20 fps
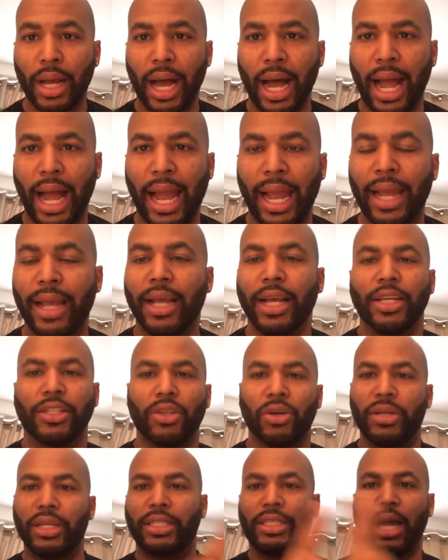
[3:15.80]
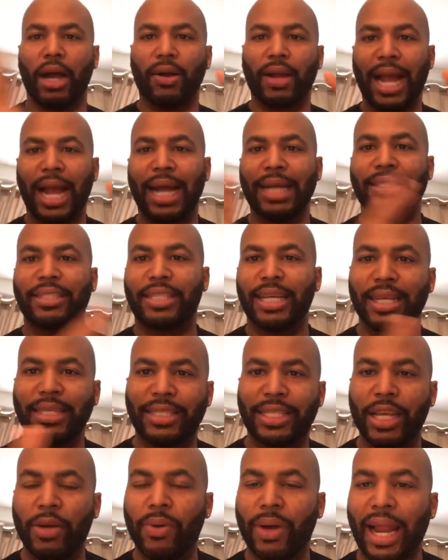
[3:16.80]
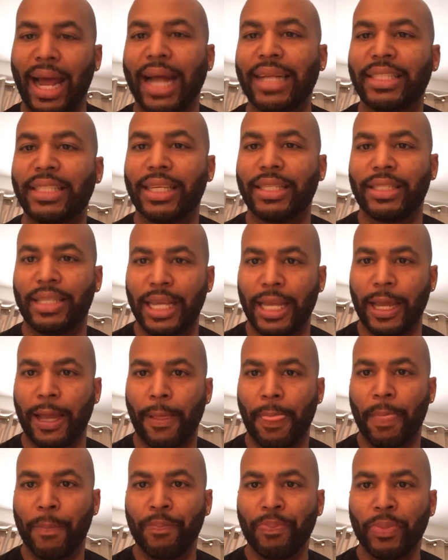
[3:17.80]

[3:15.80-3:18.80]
All right. So did y'all guys just see what I just did?